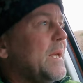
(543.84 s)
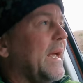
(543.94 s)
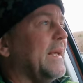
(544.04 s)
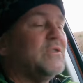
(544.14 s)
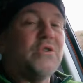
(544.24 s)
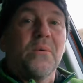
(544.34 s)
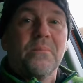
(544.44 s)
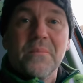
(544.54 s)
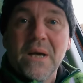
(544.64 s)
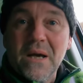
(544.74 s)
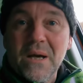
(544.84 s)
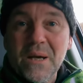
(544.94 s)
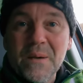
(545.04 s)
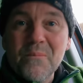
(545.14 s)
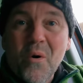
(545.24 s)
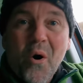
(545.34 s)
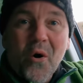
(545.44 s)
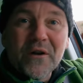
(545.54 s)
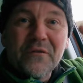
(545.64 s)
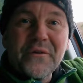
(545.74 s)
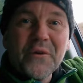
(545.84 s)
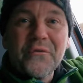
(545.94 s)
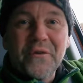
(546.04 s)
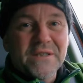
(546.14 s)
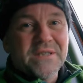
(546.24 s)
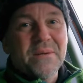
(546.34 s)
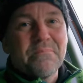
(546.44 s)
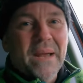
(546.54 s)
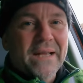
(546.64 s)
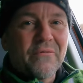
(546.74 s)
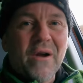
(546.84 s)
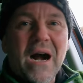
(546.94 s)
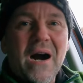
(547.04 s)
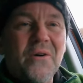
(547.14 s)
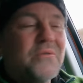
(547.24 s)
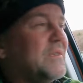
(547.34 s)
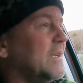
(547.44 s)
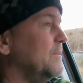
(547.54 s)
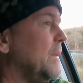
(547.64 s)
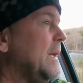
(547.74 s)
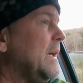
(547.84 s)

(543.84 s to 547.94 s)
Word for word: and some other field fares in the background, and